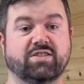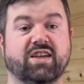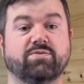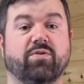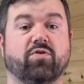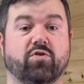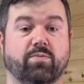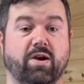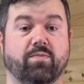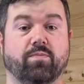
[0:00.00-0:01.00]
So as we've talked
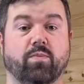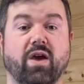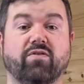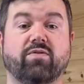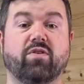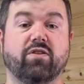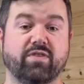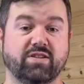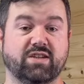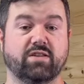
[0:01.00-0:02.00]
about, we have an
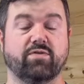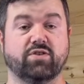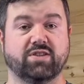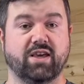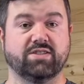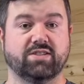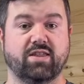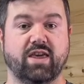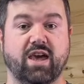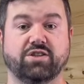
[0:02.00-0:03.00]
evolving set of use cases
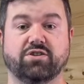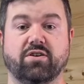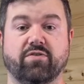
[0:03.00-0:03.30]
at the edge,